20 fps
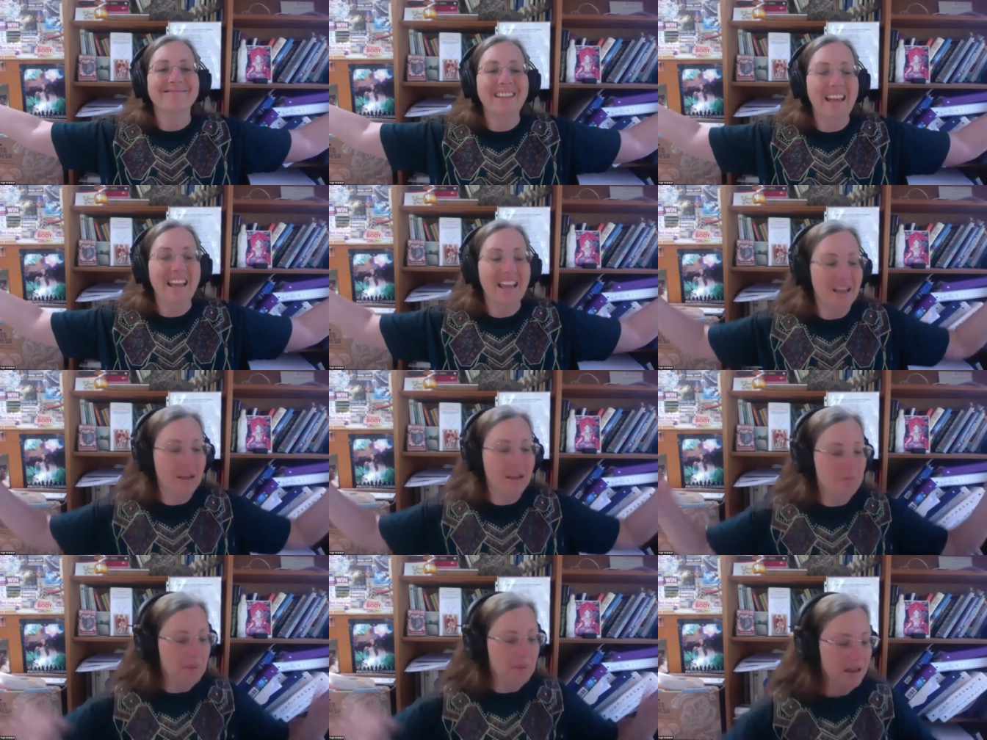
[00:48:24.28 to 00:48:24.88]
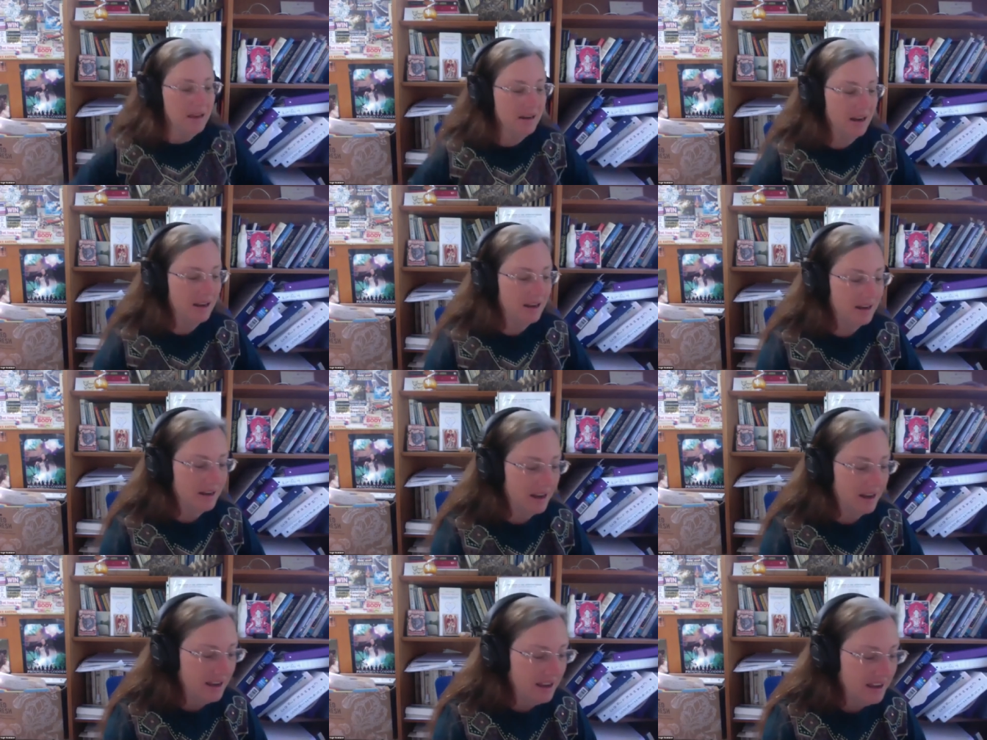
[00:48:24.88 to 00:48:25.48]
Amen
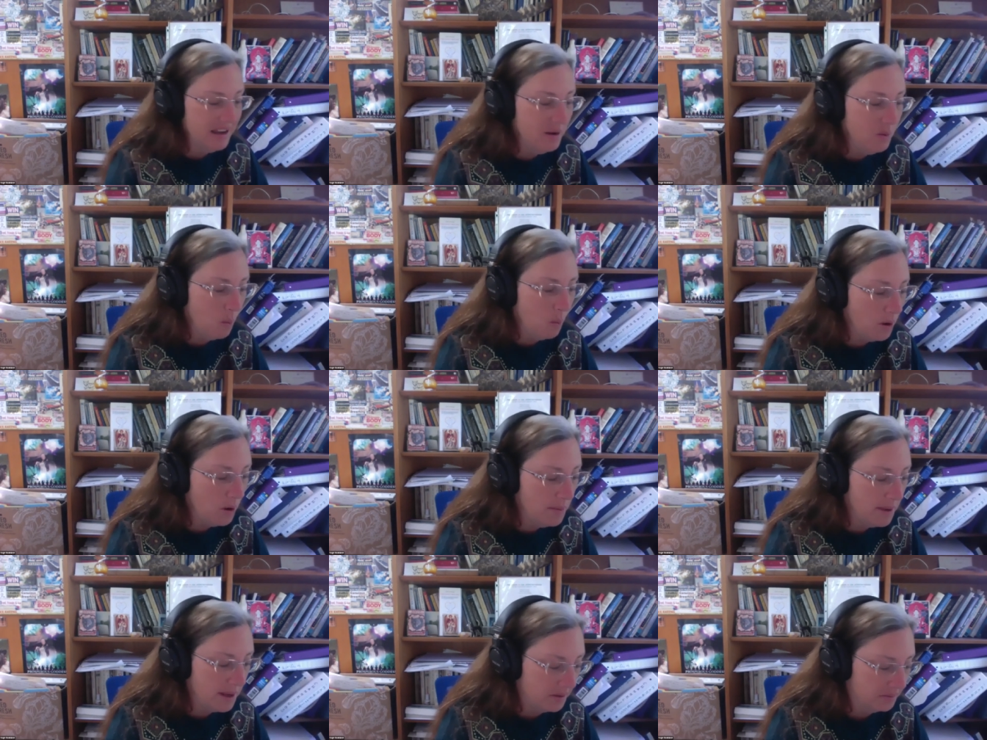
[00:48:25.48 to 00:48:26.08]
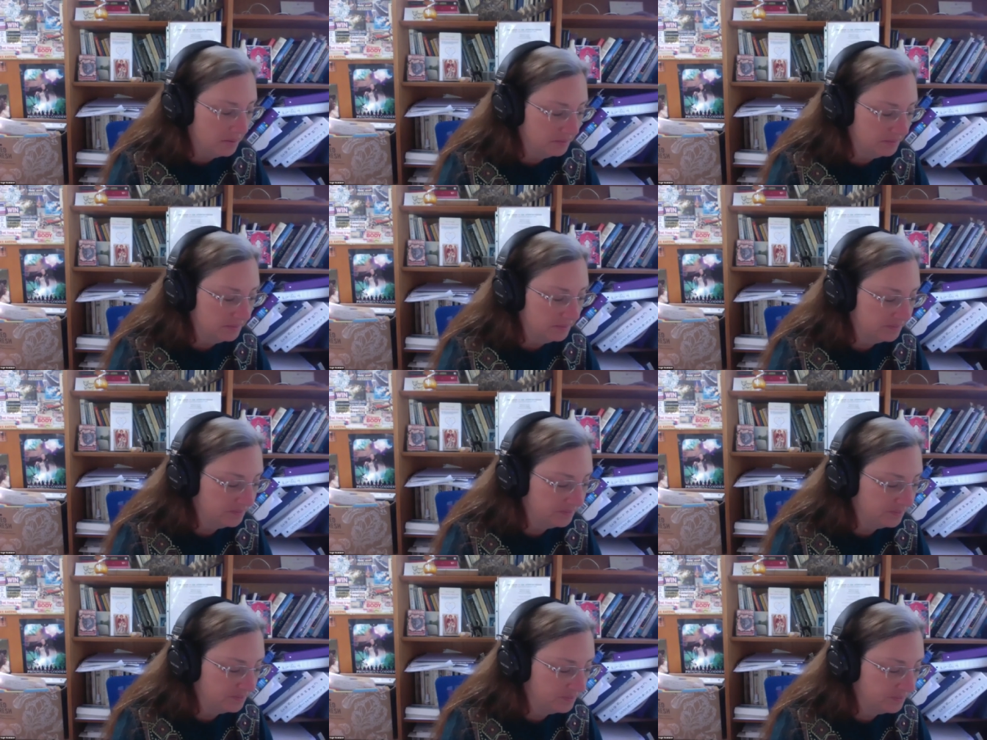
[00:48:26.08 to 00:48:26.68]
and a women.
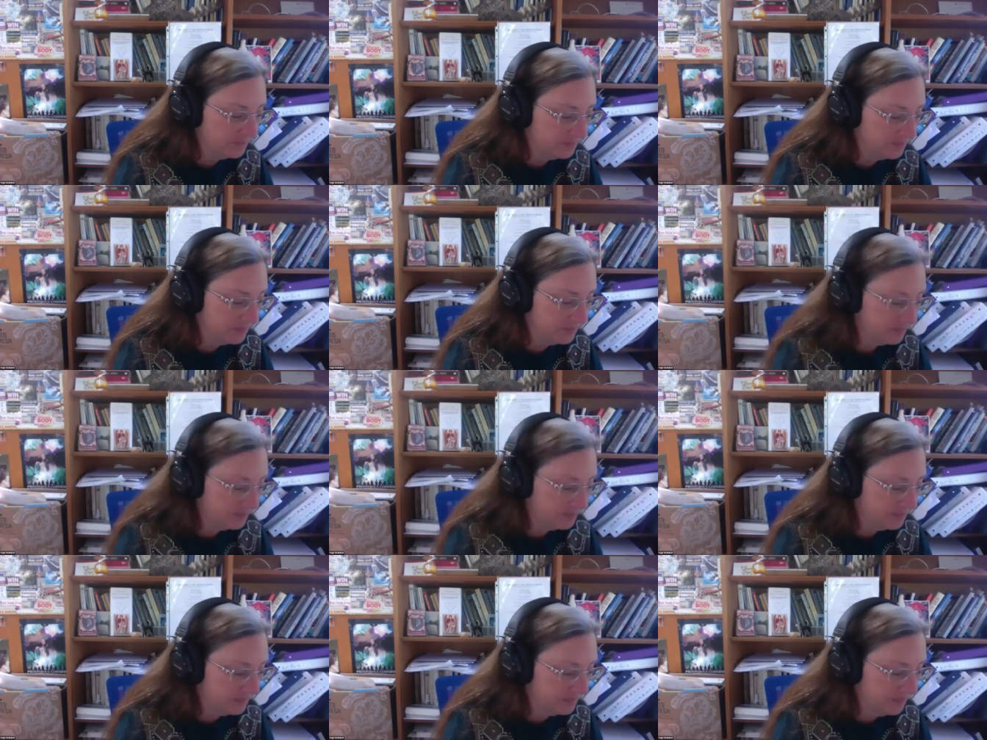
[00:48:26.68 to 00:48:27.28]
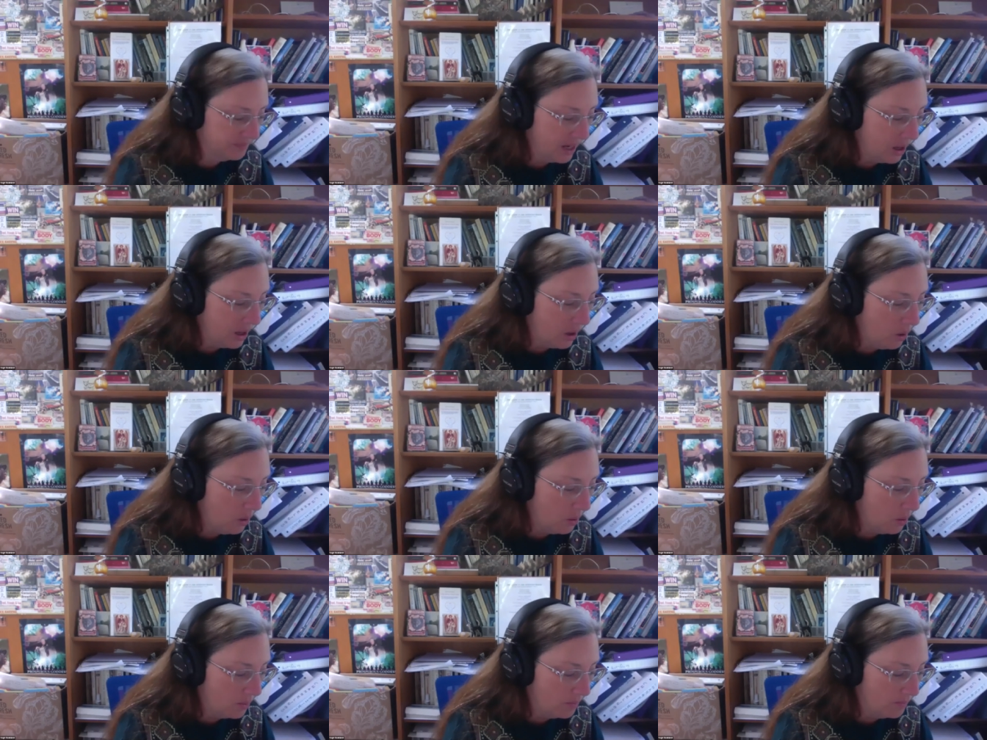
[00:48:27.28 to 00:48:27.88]

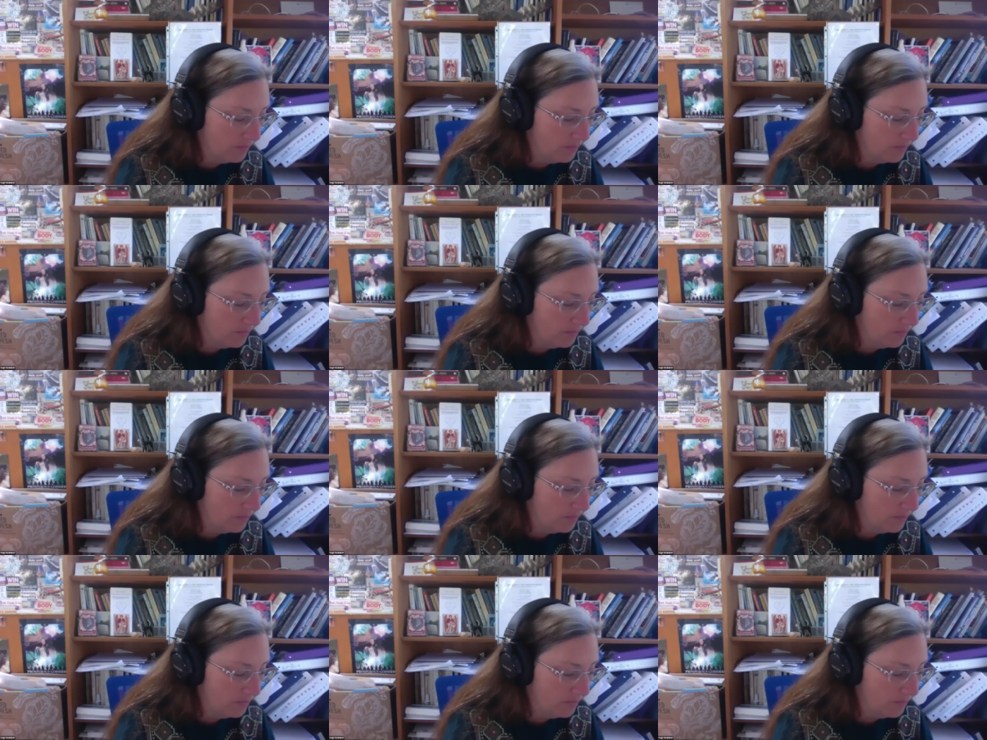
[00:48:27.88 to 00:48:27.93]
Aho.